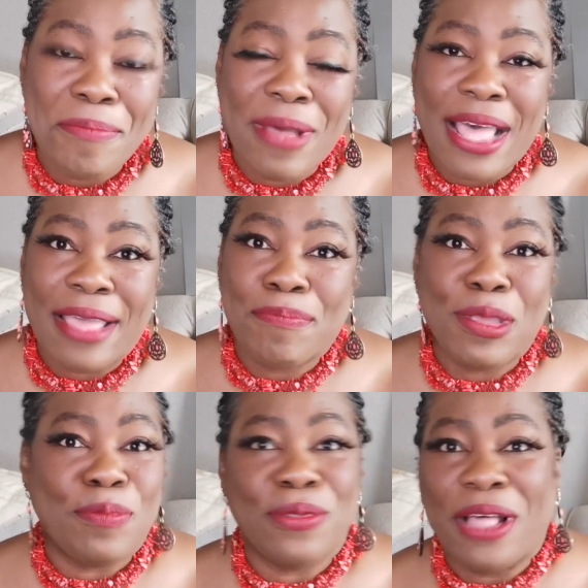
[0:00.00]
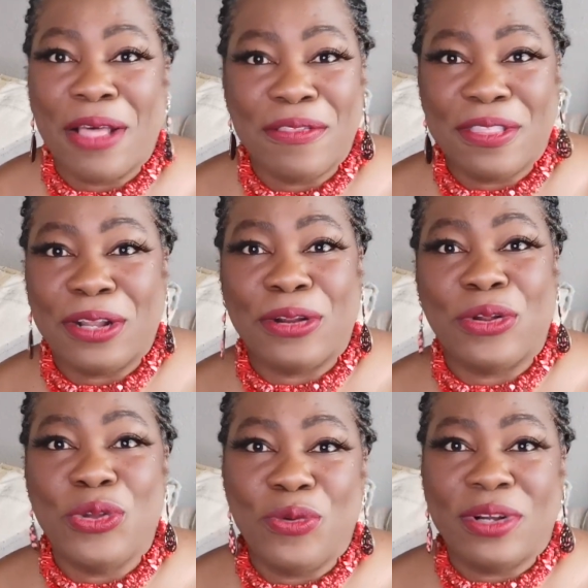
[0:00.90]
by people out
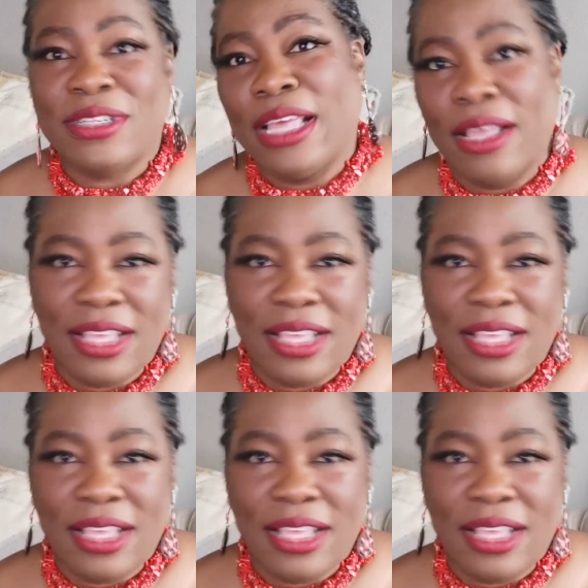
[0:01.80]
there who are saying,